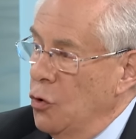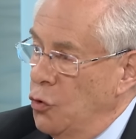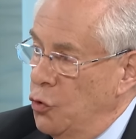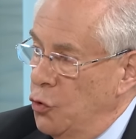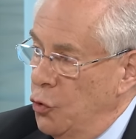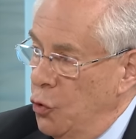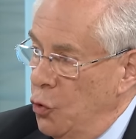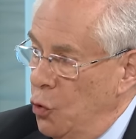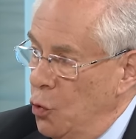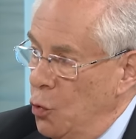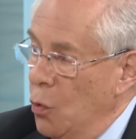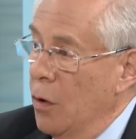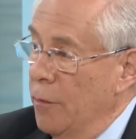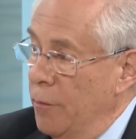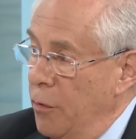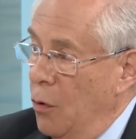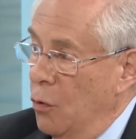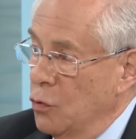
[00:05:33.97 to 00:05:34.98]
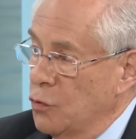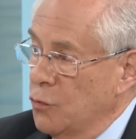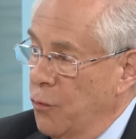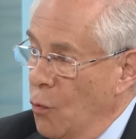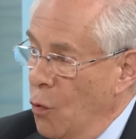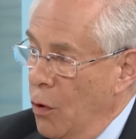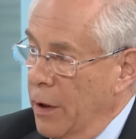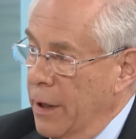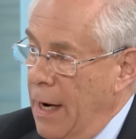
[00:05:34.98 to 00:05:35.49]
two of those
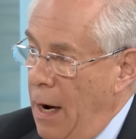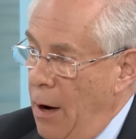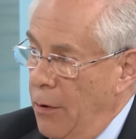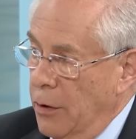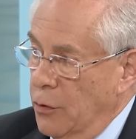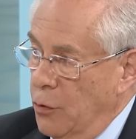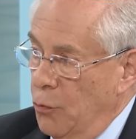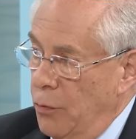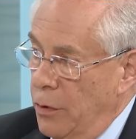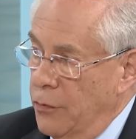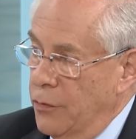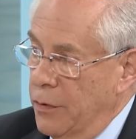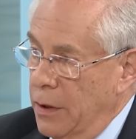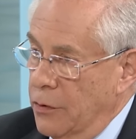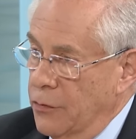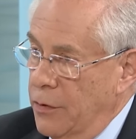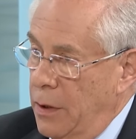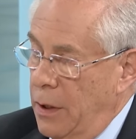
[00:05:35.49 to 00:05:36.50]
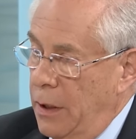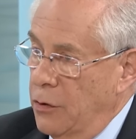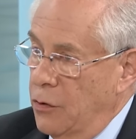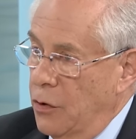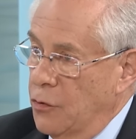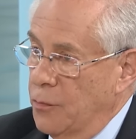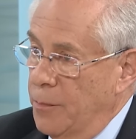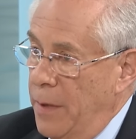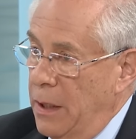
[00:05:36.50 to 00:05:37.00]
four characteristics that I
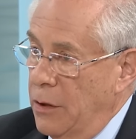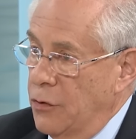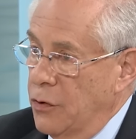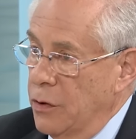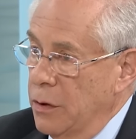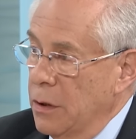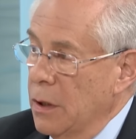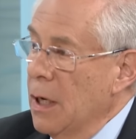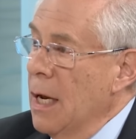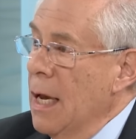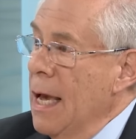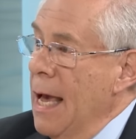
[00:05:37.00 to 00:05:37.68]
just mentioned,